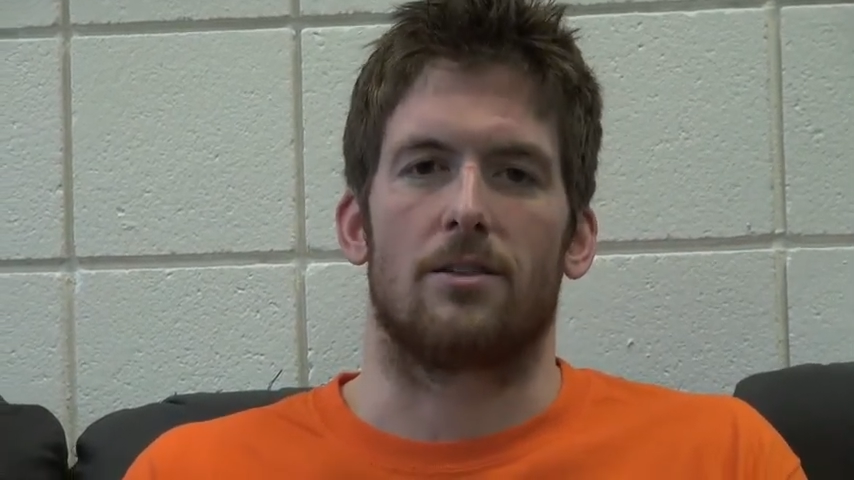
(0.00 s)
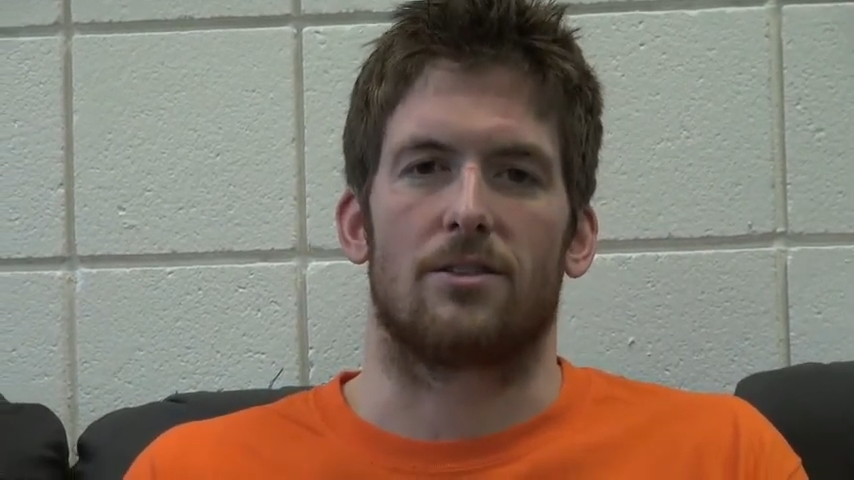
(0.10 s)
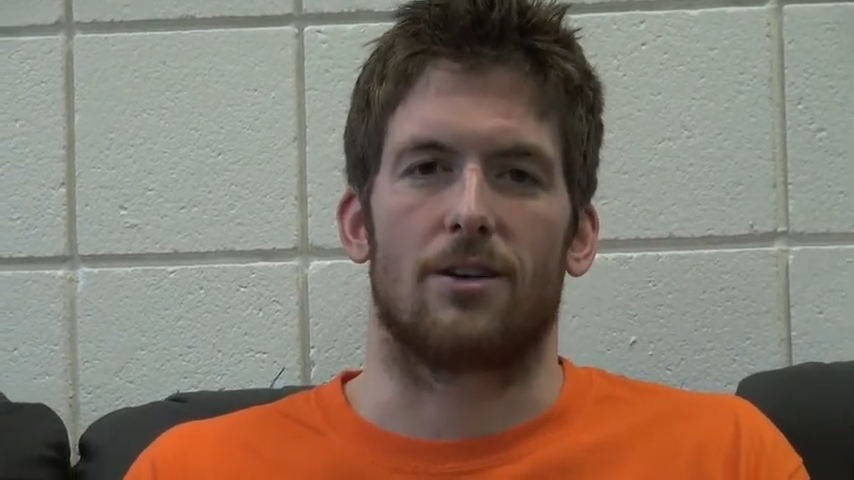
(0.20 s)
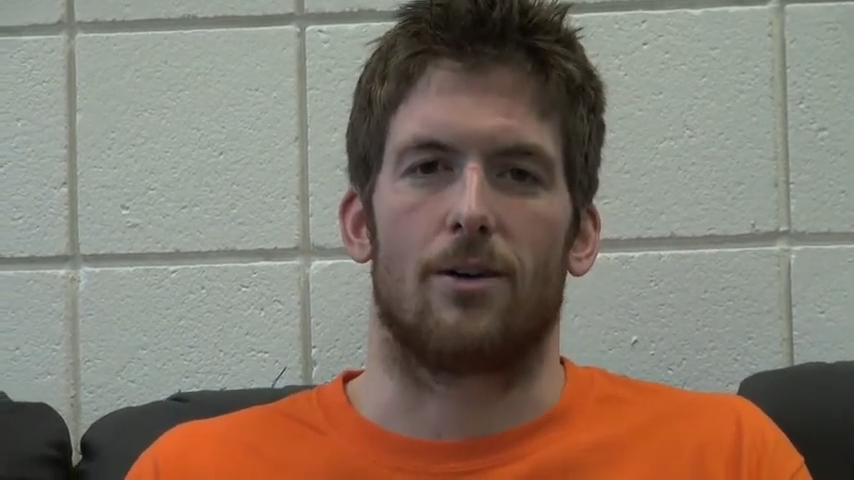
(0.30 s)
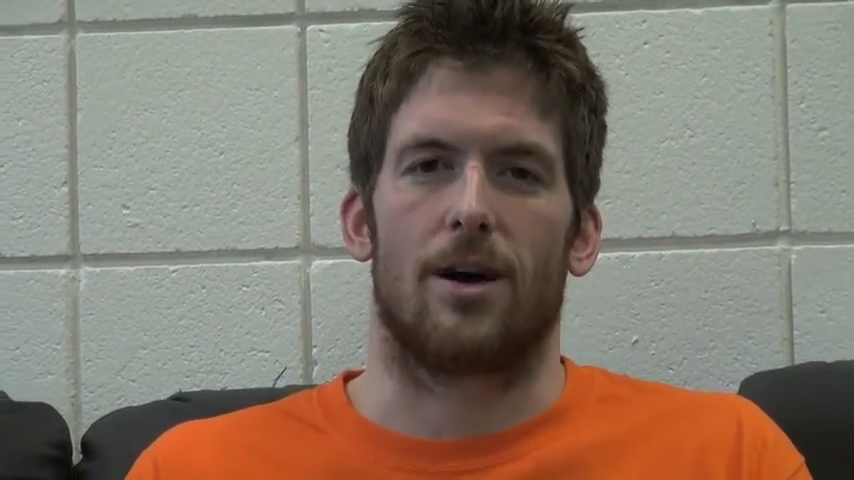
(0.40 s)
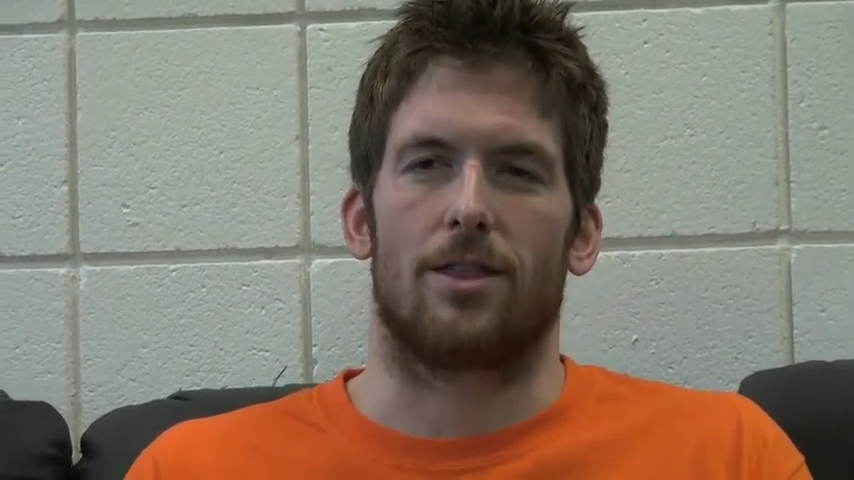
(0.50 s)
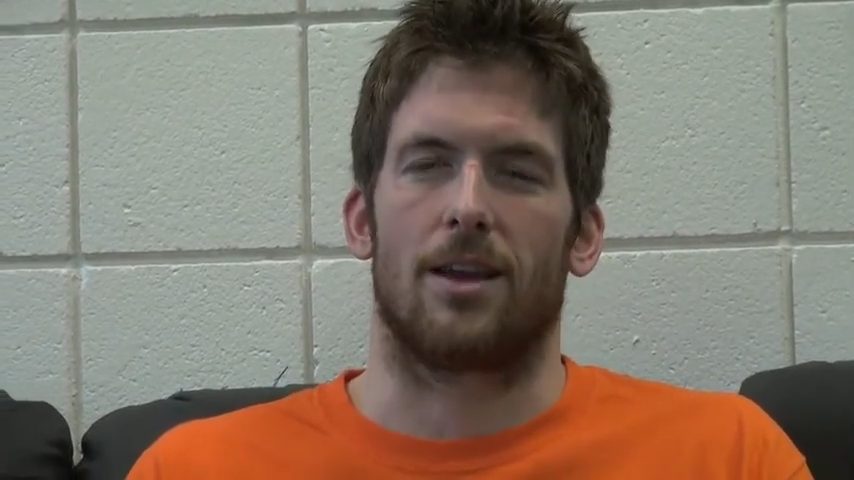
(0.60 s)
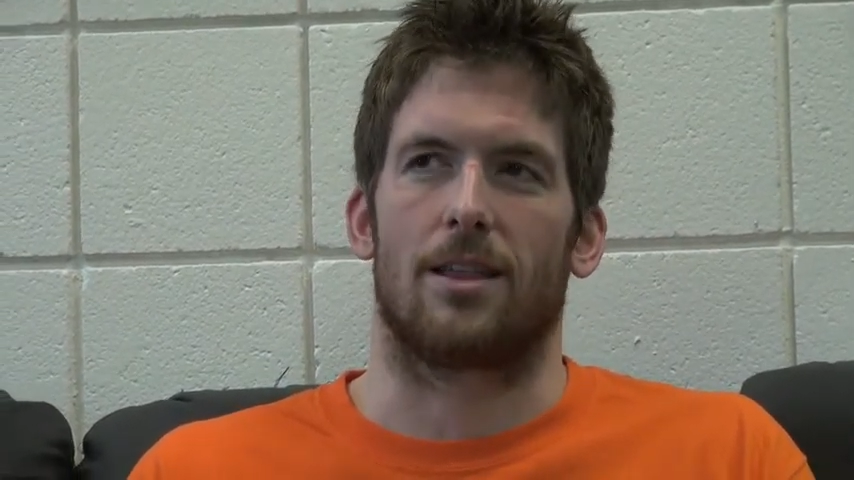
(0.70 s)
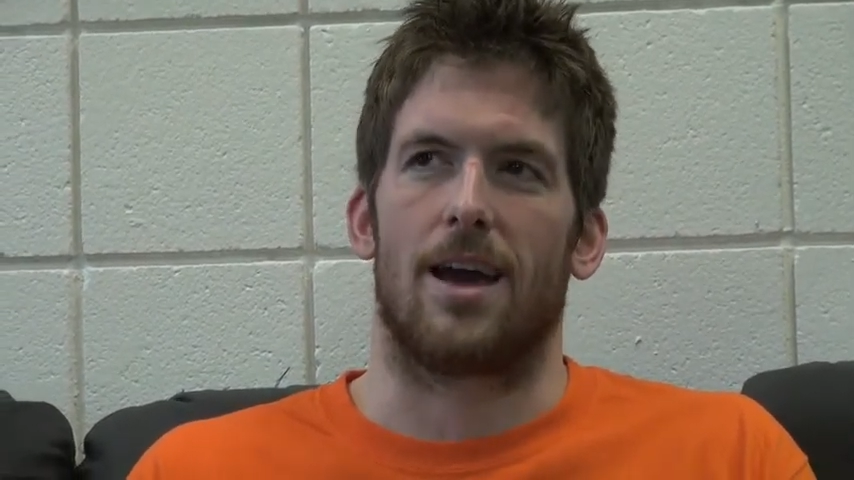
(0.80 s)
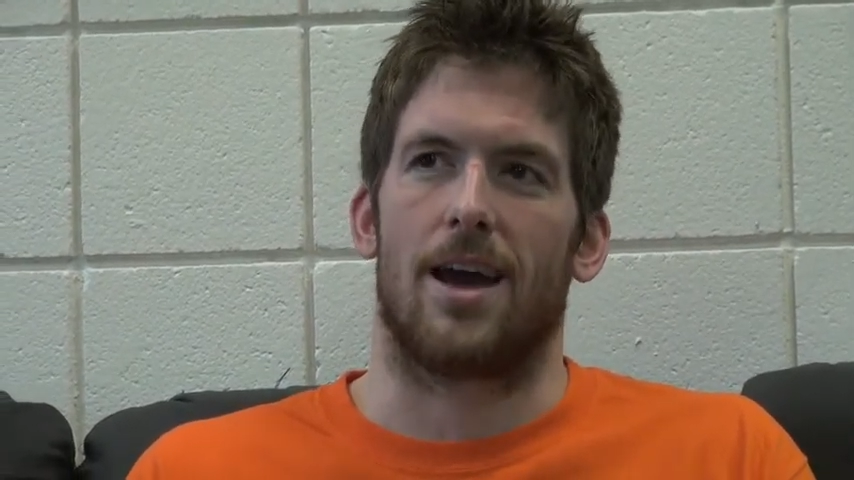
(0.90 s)
So I
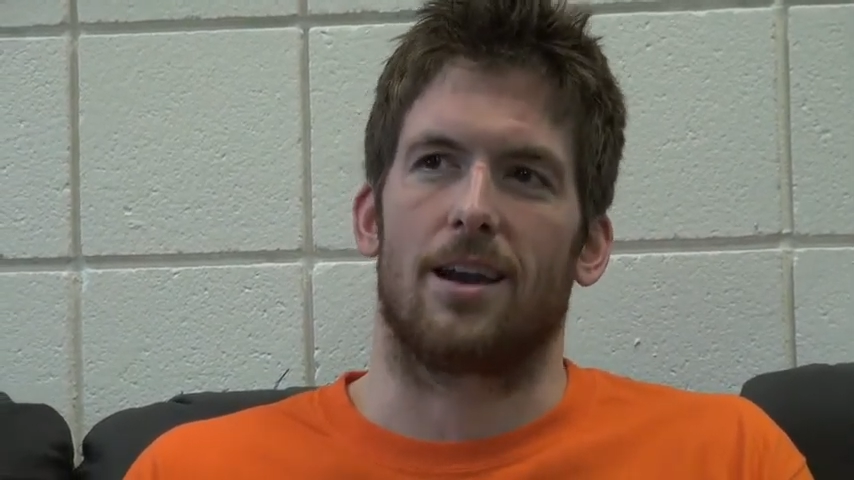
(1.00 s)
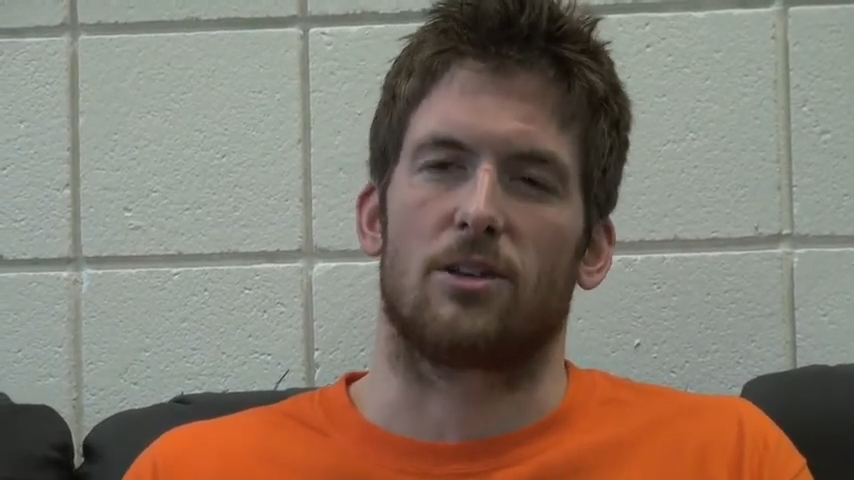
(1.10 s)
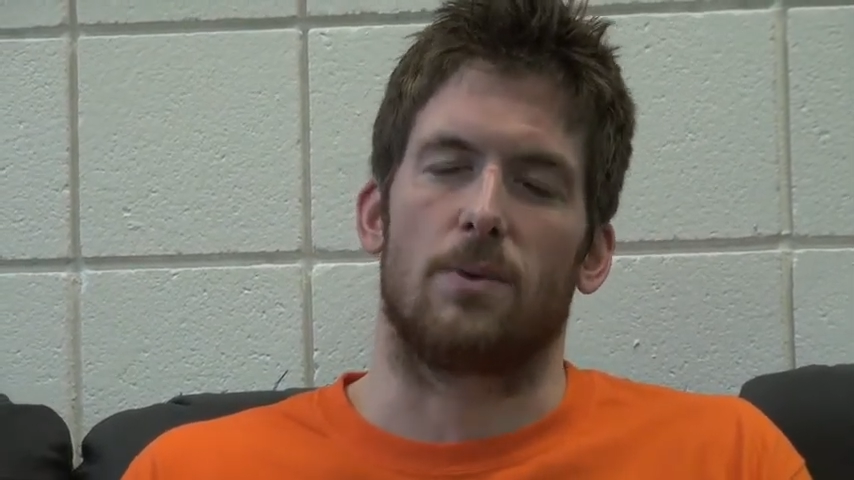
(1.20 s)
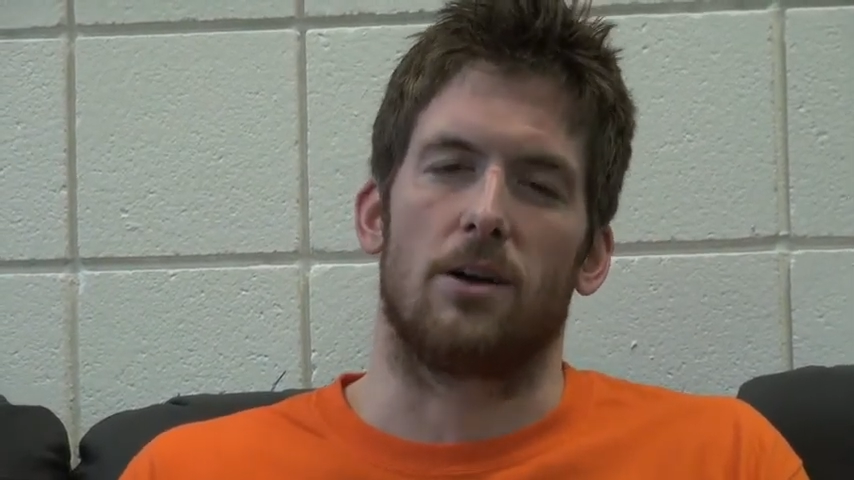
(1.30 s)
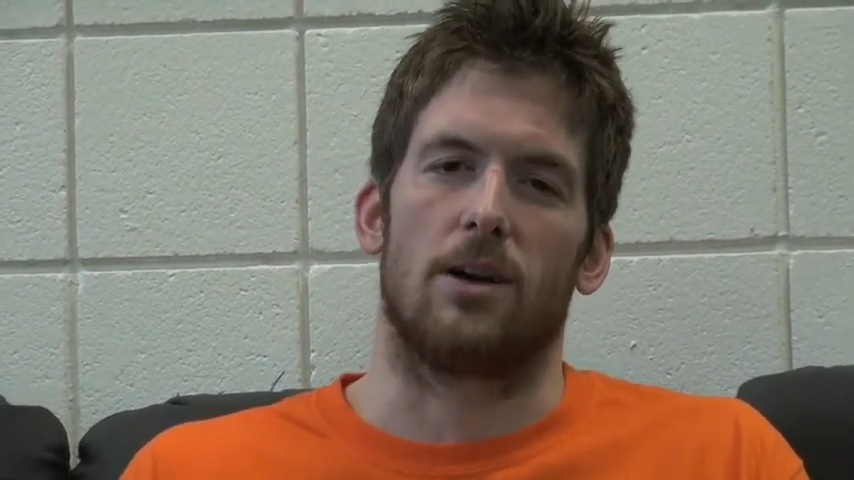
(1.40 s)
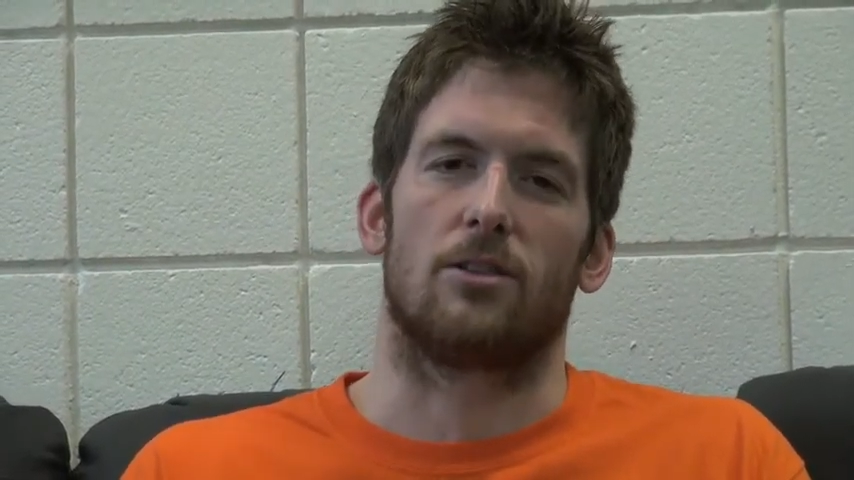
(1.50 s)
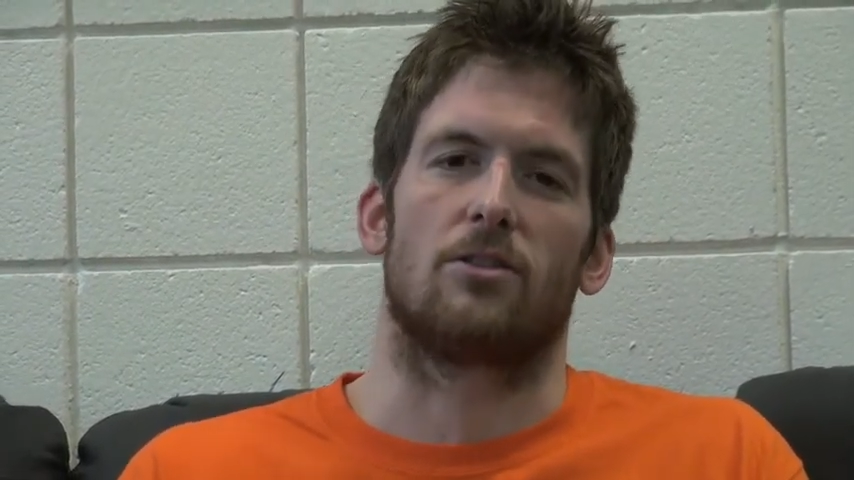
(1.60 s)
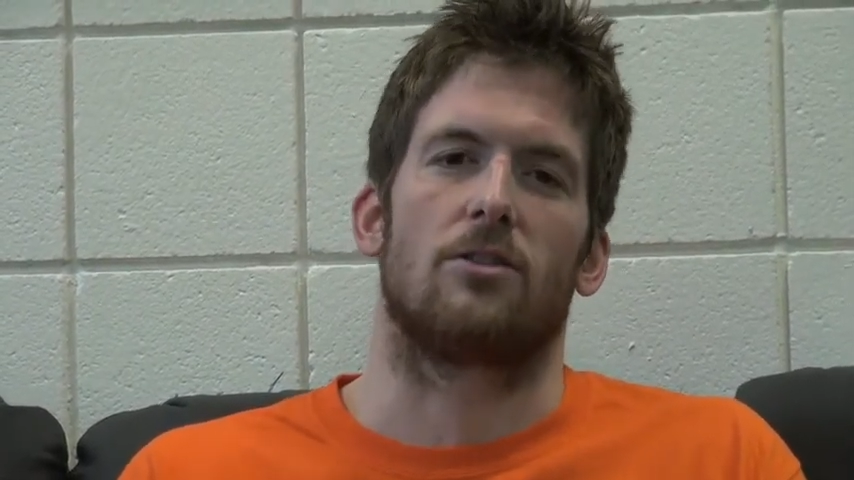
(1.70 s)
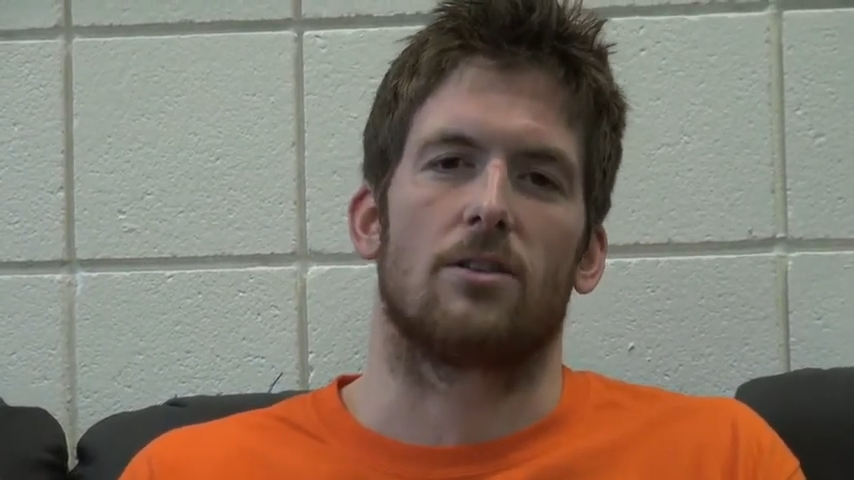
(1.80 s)
think that experience